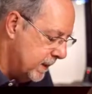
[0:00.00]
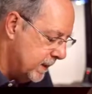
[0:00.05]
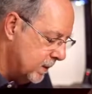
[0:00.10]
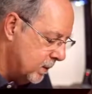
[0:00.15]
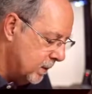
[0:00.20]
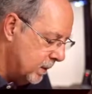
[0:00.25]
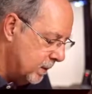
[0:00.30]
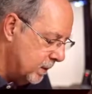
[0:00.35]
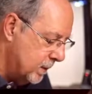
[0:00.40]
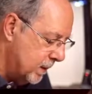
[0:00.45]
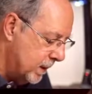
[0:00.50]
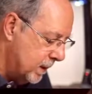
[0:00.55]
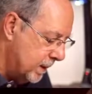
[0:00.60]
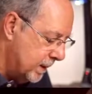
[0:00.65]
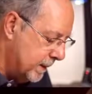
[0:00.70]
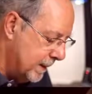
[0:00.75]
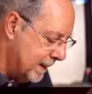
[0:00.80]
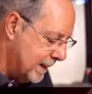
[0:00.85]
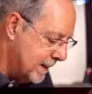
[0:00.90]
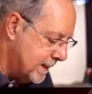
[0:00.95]
is going to be
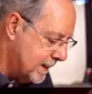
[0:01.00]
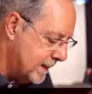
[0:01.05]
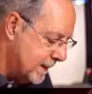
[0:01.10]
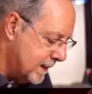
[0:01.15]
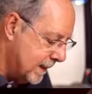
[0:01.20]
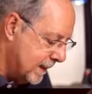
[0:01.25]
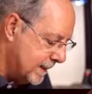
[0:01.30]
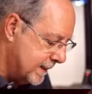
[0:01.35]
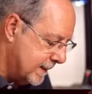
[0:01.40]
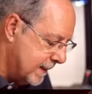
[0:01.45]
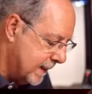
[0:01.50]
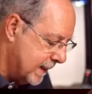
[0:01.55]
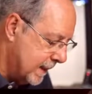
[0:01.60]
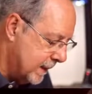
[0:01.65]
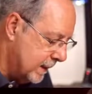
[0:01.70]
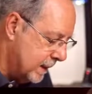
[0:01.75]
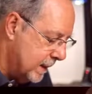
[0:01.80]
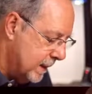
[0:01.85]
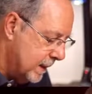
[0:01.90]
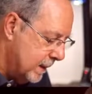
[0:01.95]
on the inside
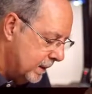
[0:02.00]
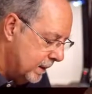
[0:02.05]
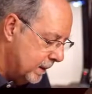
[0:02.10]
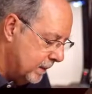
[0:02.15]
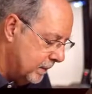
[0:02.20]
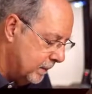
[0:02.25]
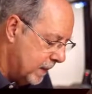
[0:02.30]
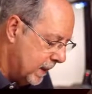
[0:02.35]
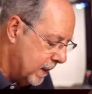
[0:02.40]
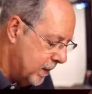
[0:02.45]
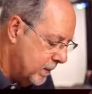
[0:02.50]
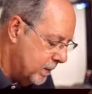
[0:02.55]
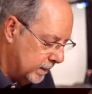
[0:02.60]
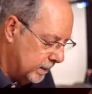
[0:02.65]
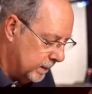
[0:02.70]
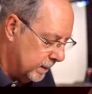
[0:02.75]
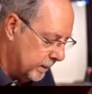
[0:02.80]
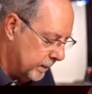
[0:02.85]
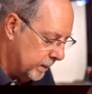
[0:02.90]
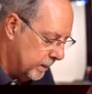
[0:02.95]
scale
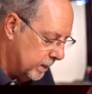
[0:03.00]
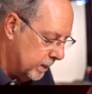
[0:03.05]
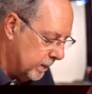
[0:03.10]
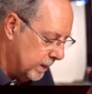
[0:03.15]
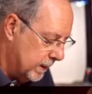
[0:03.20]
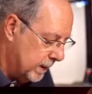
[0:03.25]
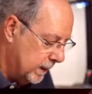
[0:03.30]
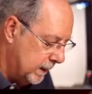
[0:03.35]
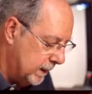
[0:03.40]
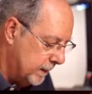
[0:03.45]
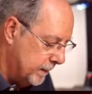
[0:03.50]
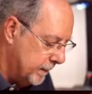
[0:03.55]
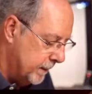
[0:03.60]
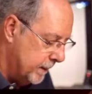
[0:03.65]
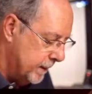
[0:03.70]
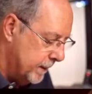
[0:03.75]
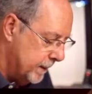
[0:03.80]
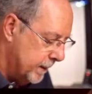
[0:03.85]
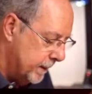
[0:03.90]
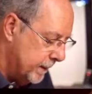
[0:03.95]
compared to
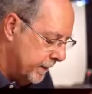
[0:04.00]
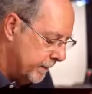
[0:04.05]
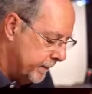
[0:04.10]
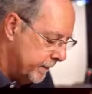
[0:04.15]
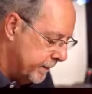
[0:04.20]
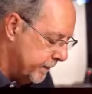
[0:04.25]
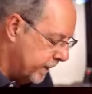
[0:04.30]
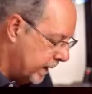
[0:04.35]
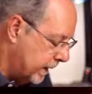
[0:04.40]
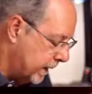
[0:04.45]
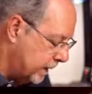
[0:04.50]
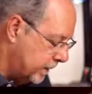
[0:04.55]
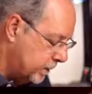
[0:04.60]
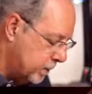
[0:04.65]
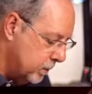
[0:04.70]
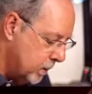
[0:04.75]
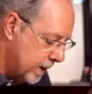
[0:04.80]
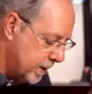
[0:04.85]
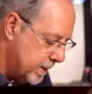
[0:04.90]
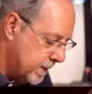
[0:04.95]

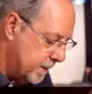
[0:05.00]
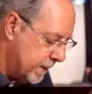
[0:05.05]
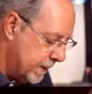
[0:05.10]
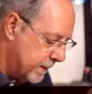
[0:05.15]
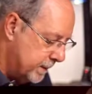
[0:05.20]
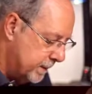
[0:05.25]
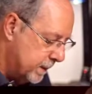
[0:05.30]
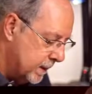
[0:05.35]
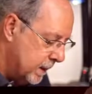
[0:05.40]
true airspeed.